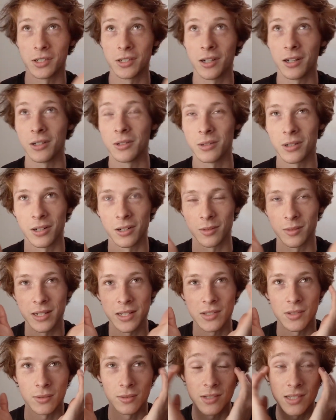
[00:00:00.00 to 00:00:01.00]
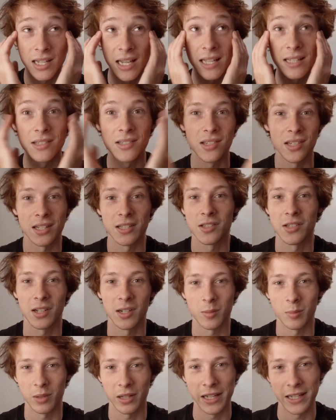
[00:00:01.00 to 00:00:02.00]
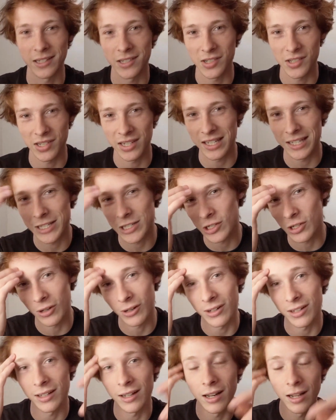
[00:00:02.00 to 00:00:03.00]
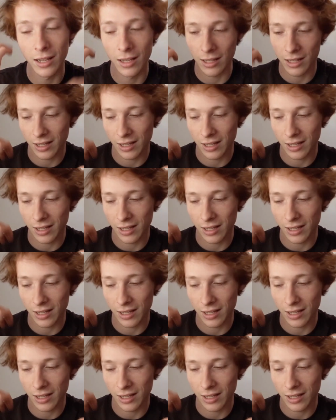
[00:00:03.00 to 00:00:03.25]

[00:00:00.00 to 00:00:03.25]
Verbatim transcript: a dollar on a razor and 10 cents on a blade just to get started